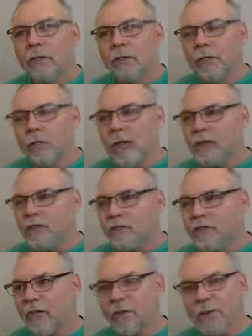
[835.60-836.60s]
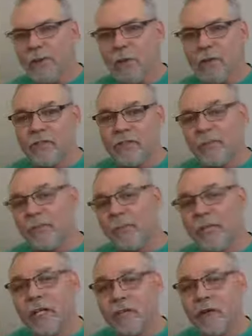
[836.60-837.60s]
you know, ask yourself certain questions. If
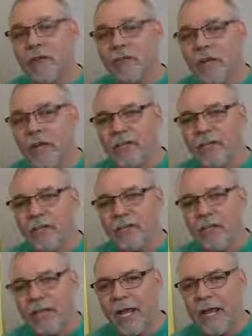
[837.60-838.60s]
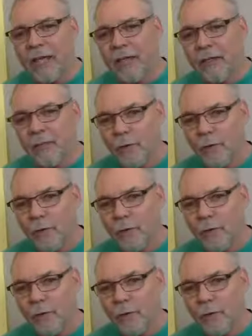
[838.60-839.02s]
somebody criticized you today,